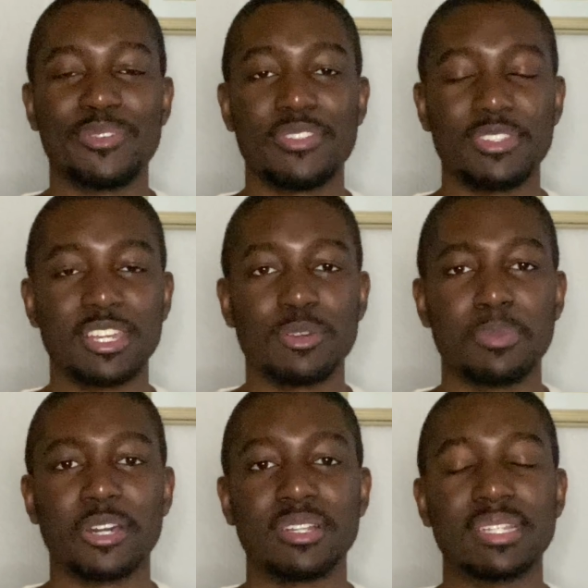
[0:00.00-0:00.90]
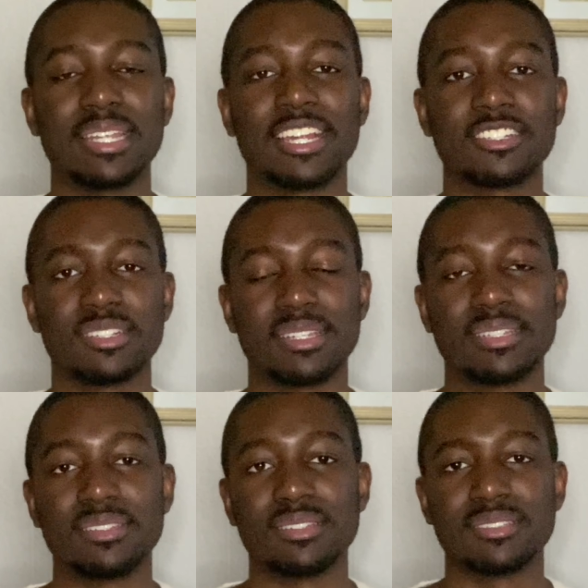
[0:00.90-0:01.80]
think about it, it actually
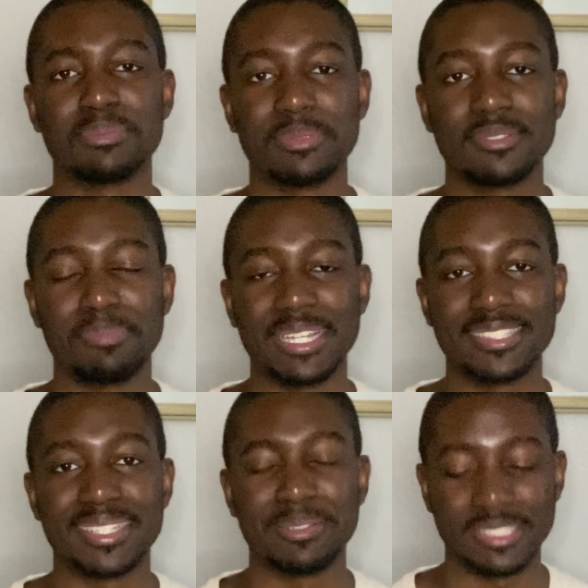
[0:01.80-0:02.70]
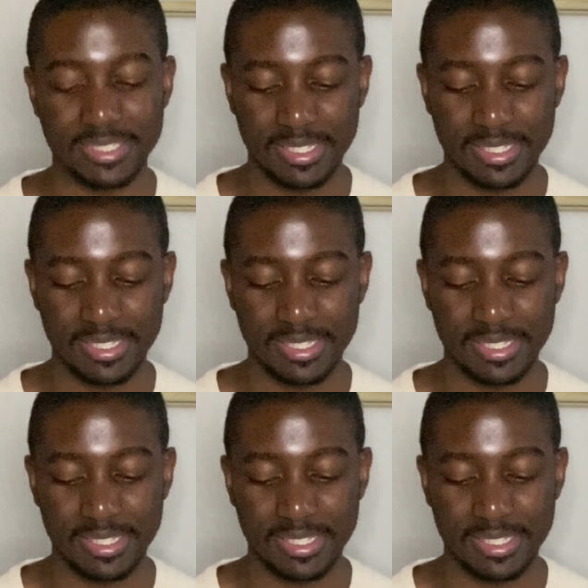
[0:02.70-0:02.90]
does make sense.